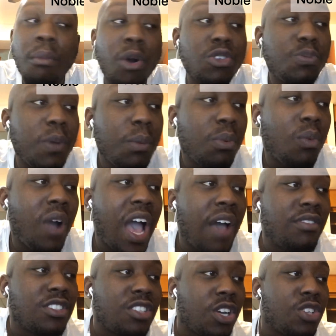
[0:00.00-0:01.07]
Most people will
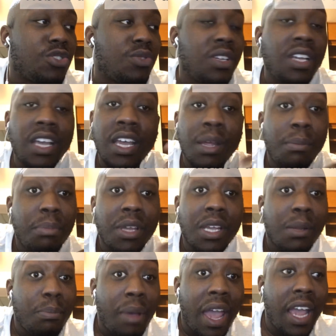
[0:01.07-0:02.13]
have a surgery and
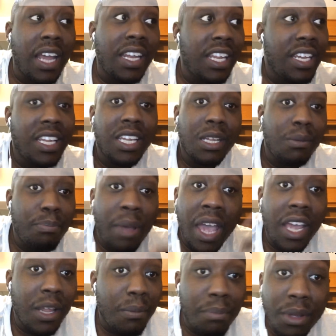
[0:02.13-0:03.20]
be in pain and need
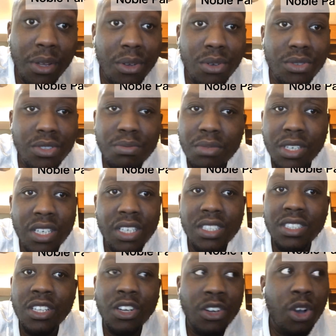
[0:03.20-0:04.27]
pain pills
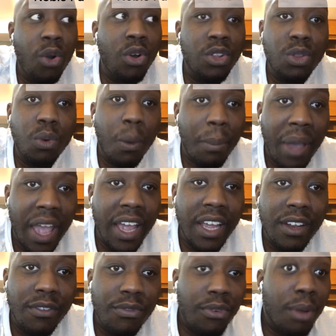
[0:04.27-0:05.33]
because they're going through a
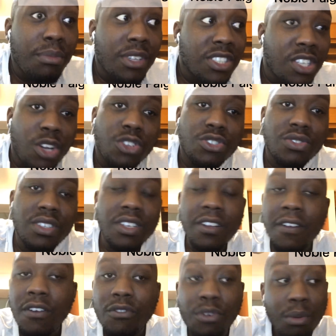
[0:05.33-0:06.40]
pain from the surgery,
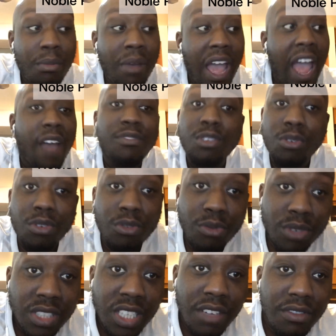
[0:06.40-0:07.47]
from after
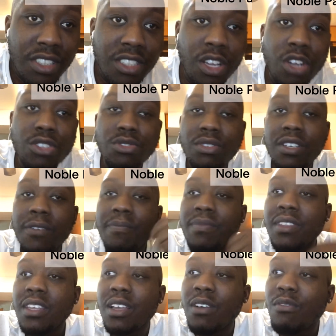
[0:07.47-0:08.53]
receiving the surgery.
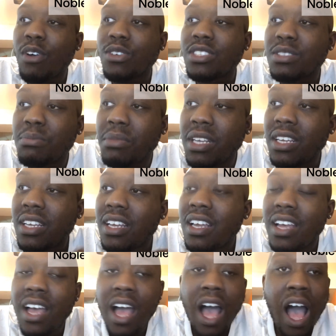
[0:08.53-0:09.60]
Versus me,
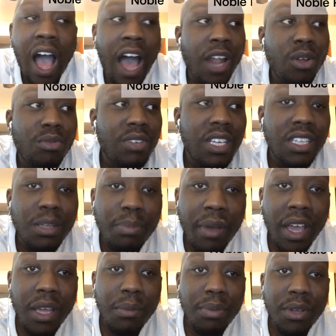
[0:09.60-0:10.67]
I don't need the
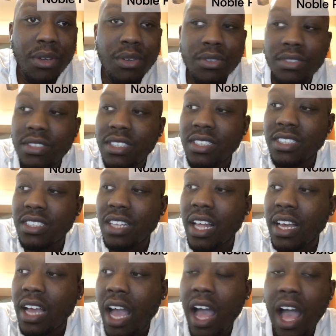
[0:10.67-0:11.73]
pain pills because it's
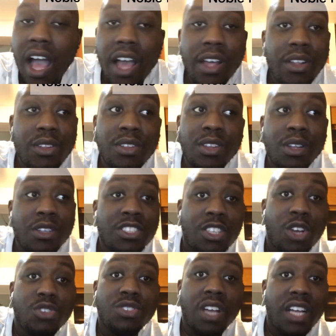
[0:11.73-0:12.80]
like the
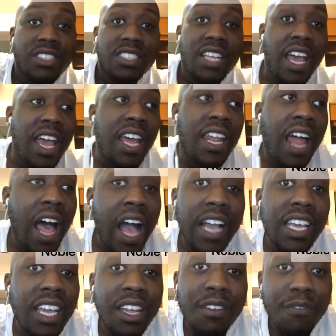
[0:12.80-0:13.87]
surgery I just had,
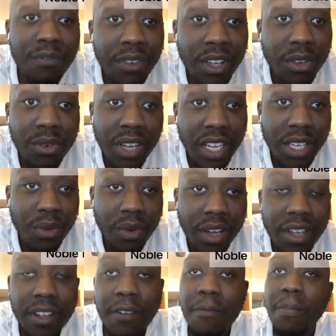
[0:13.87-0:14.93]
I can't feel
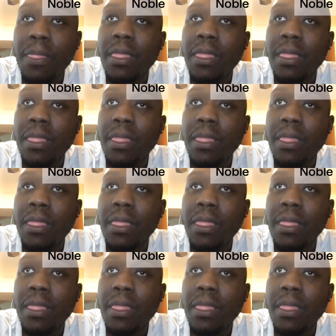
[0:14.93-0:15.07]
anyway.